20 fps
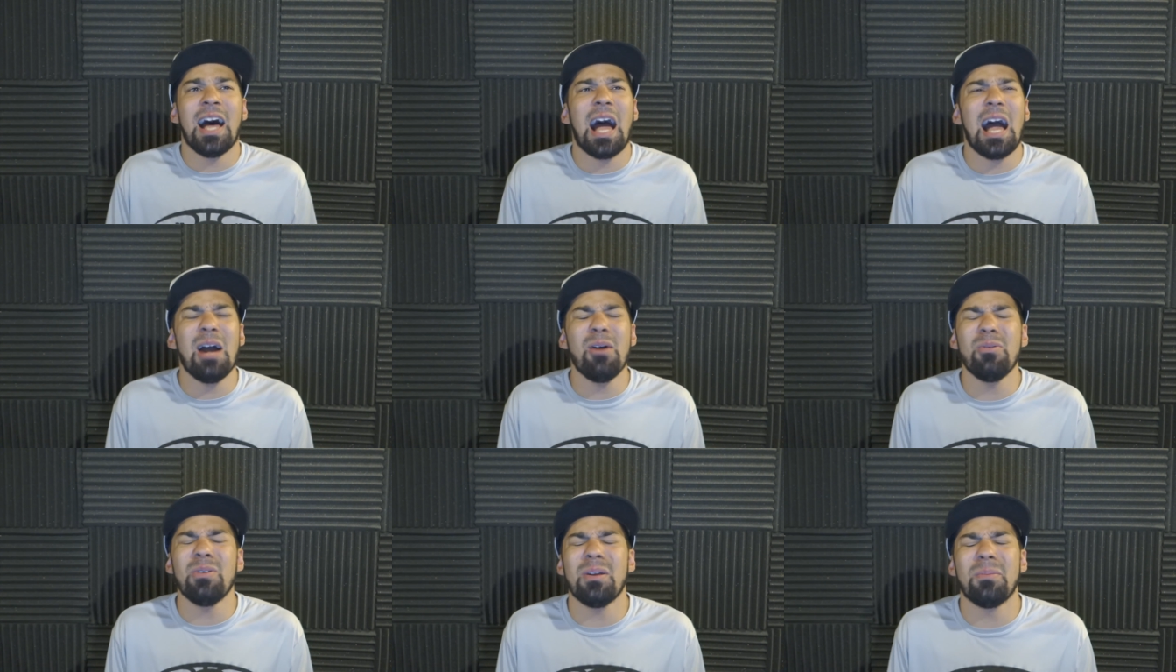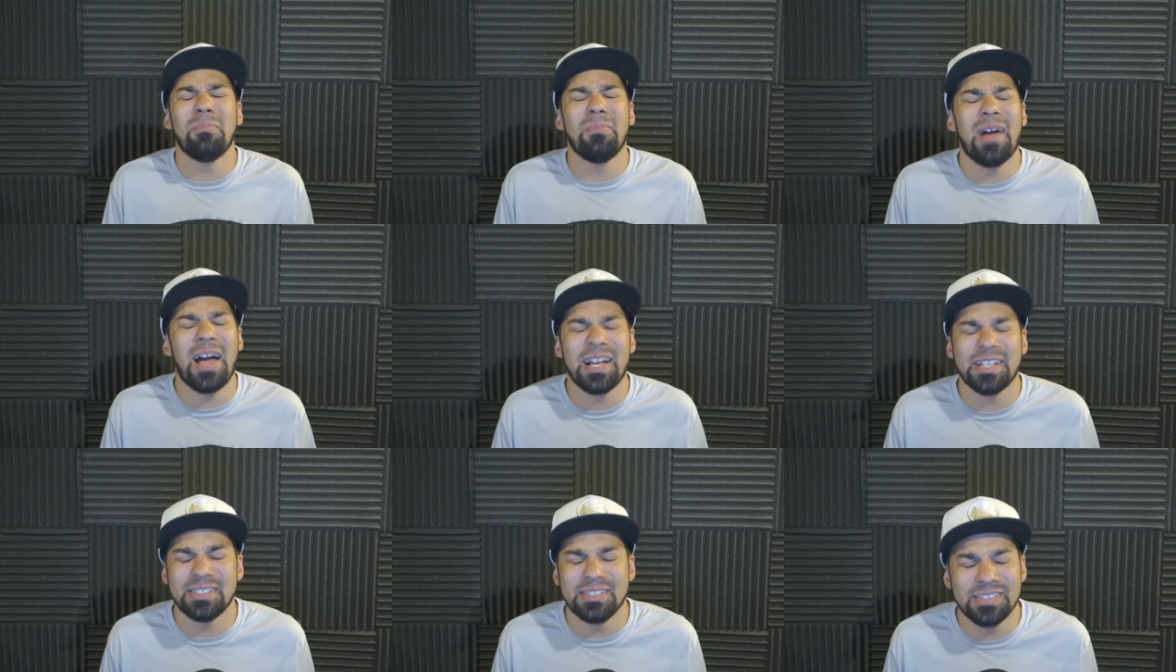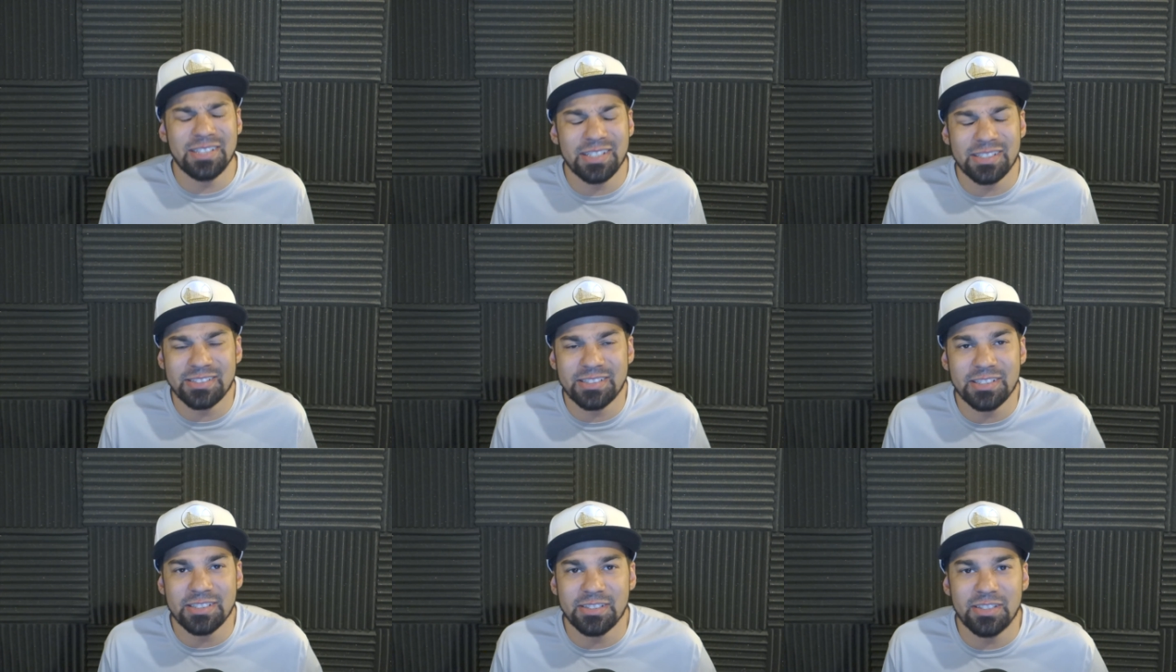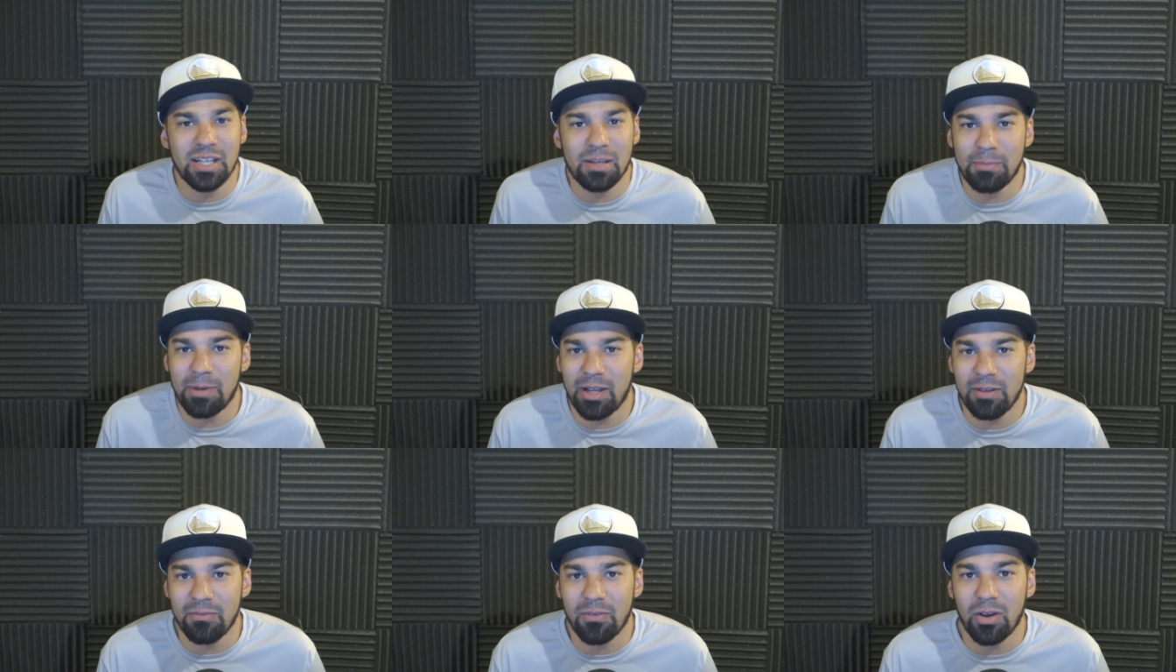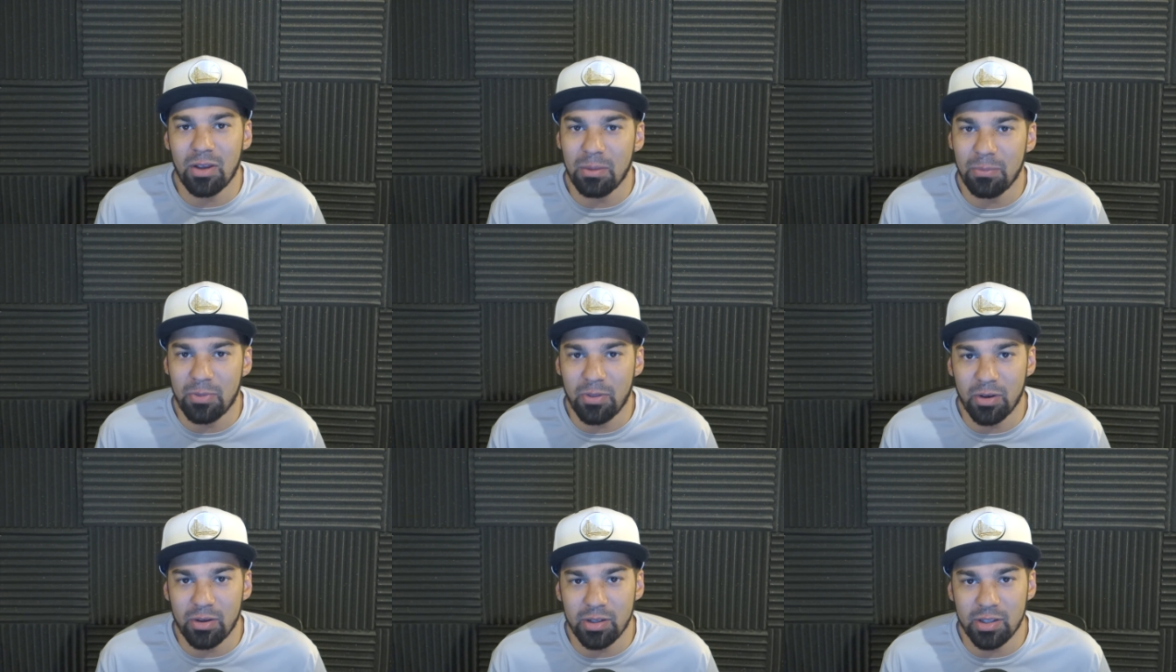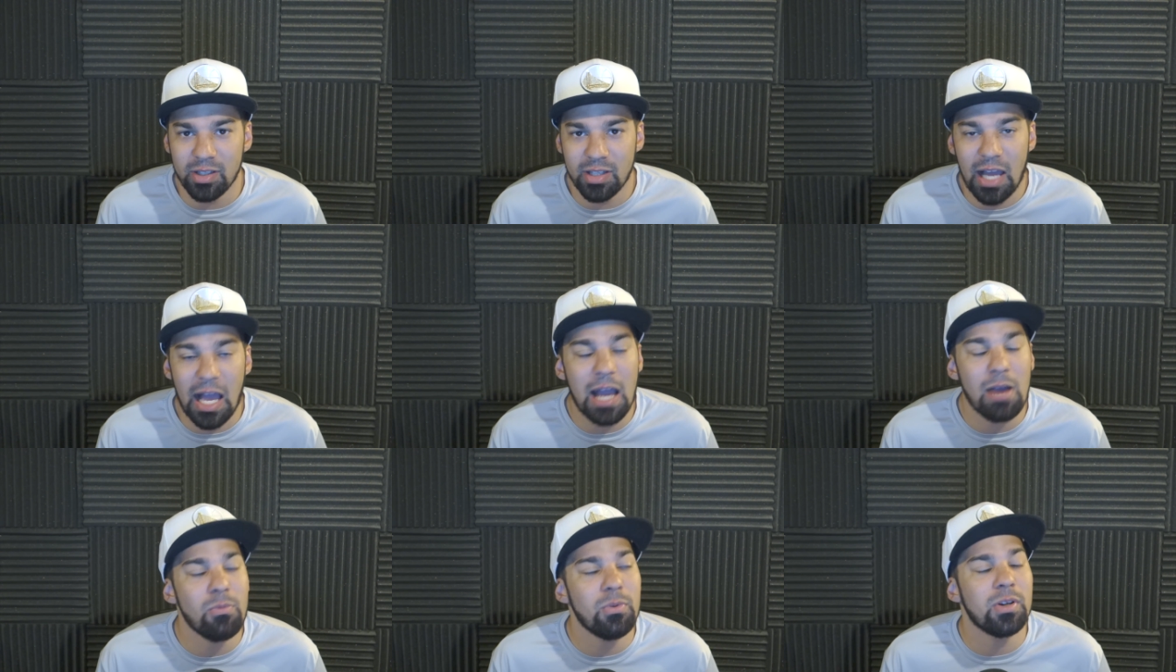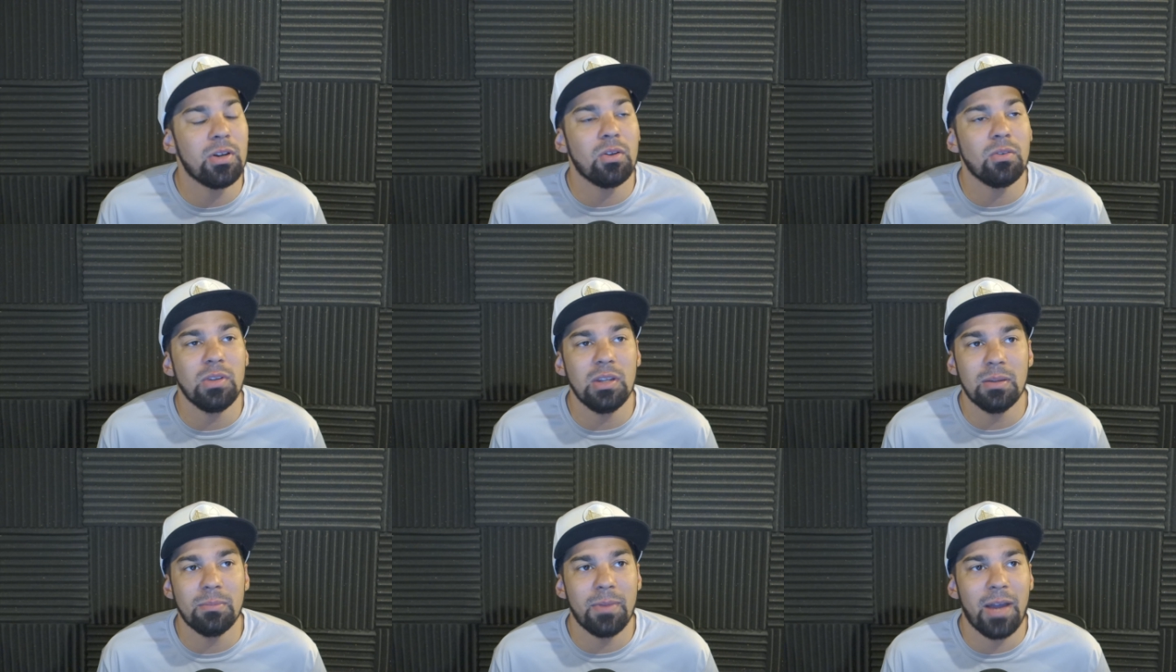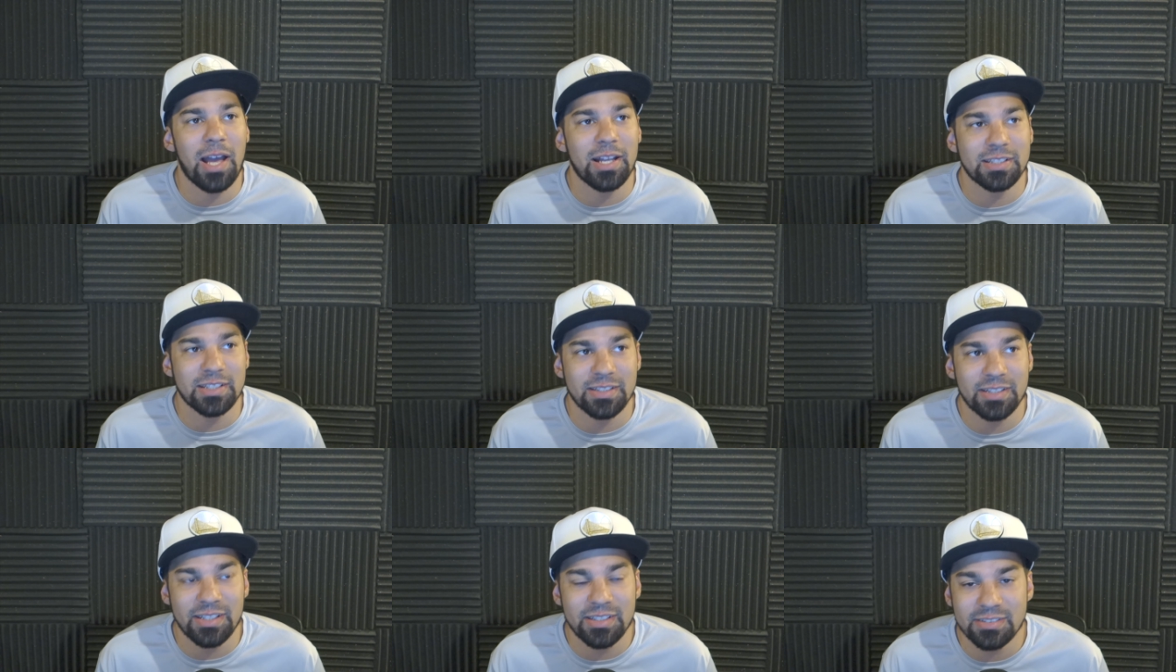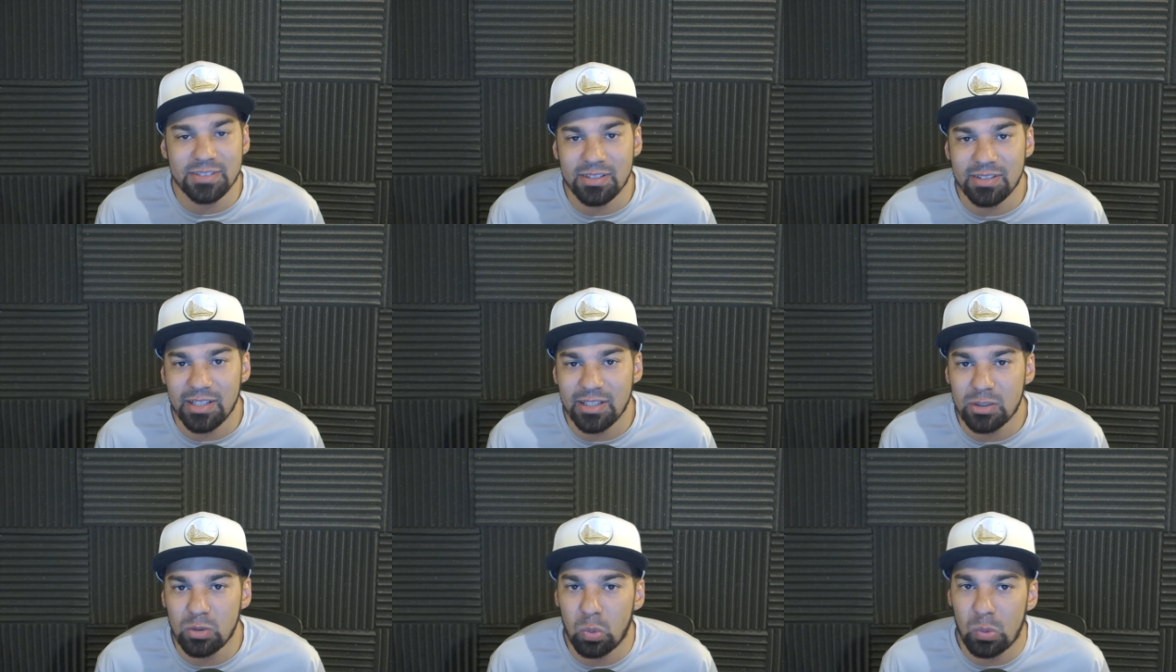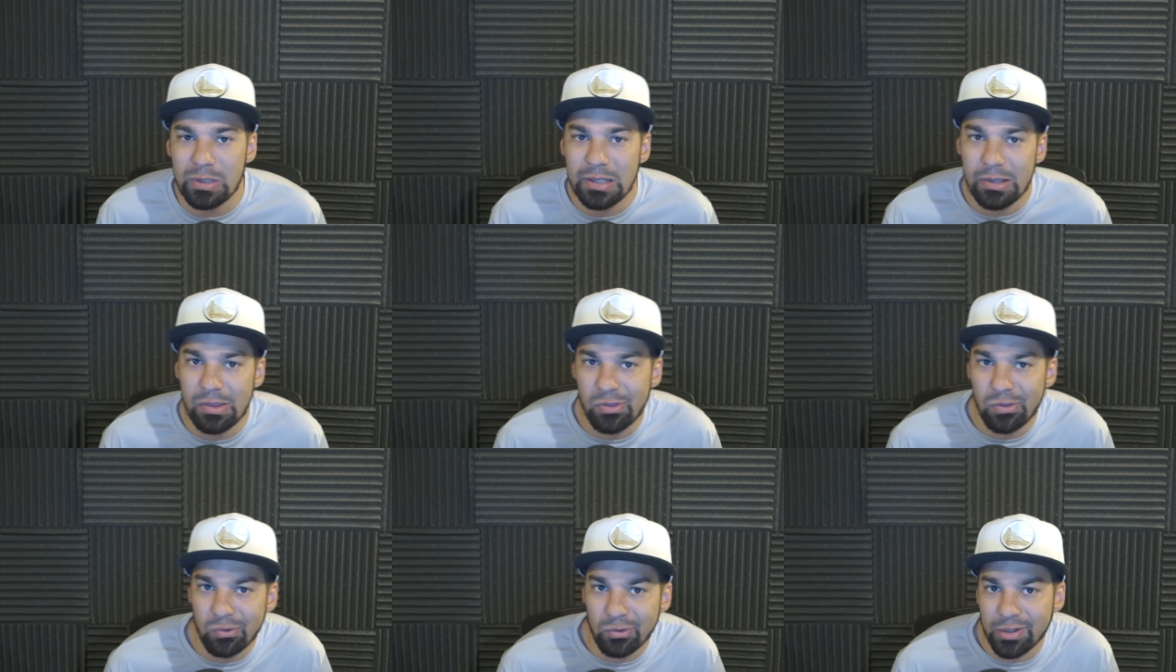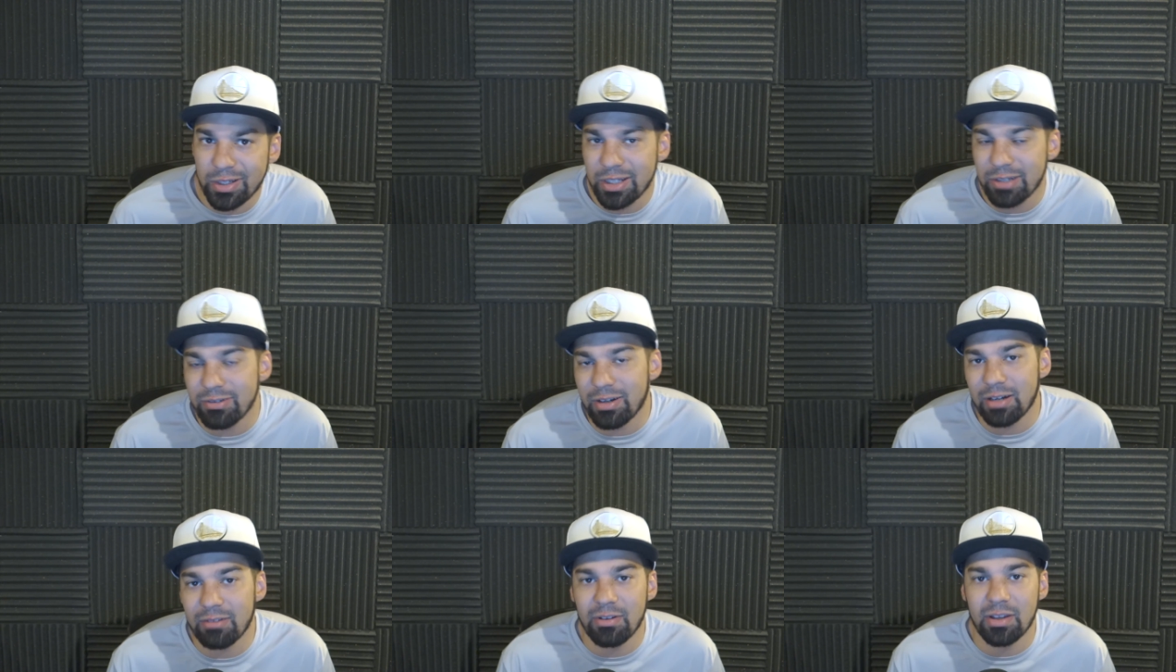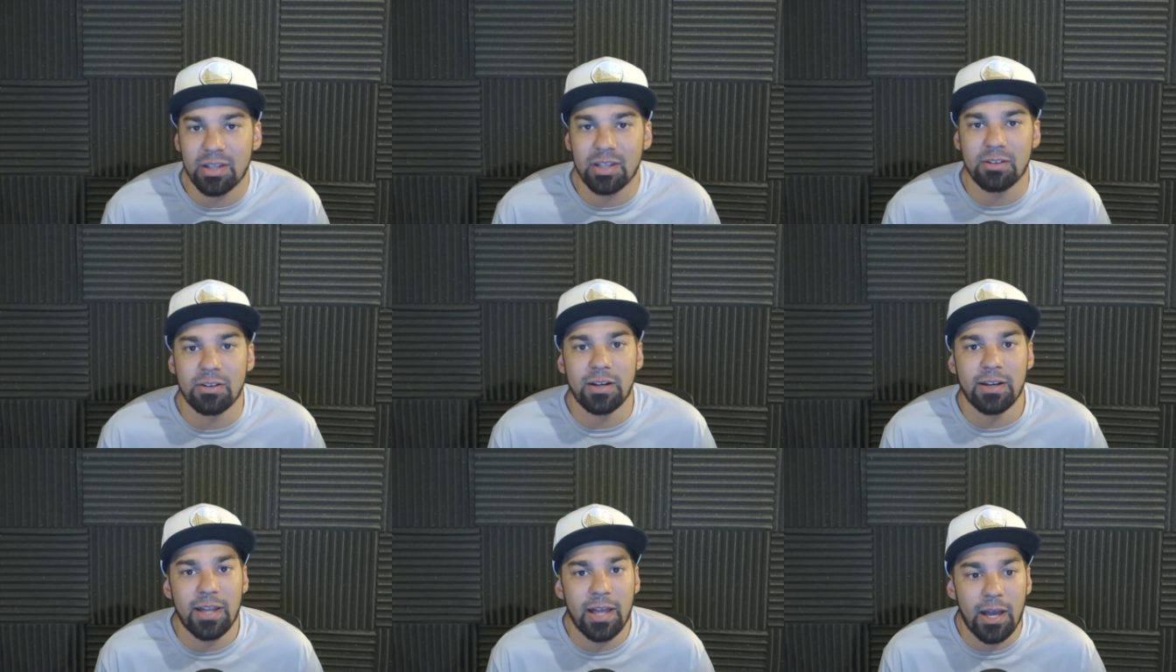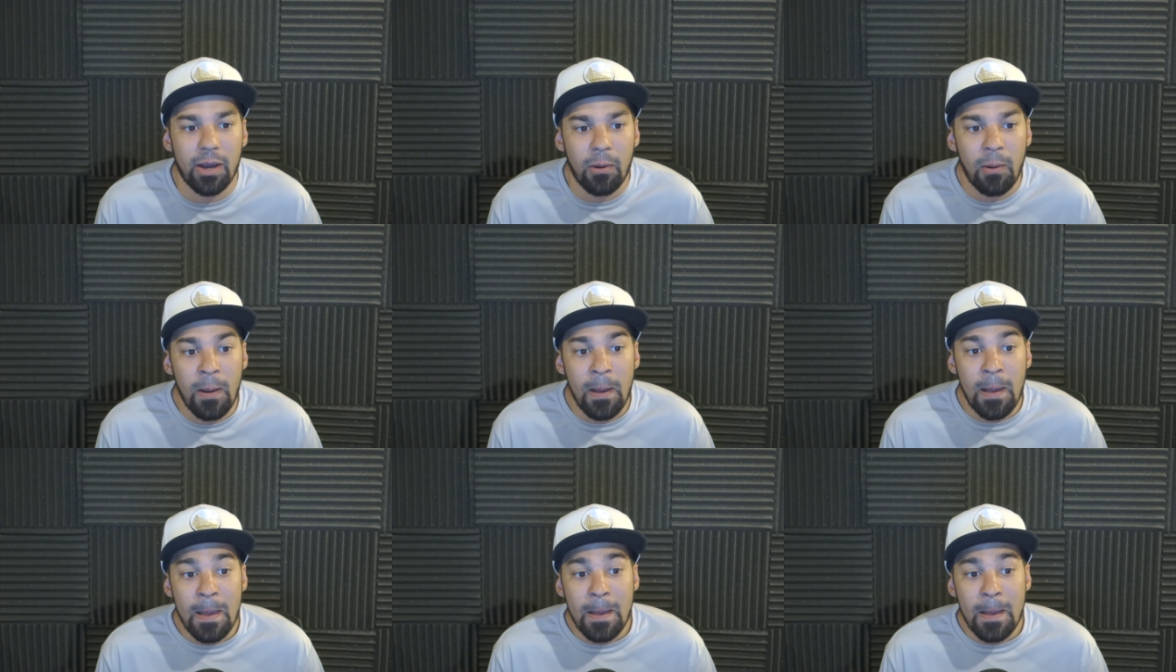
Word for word: I would imagine DxD is done by volume 30. I would only imagine. I think it's on like 23 right around there right now.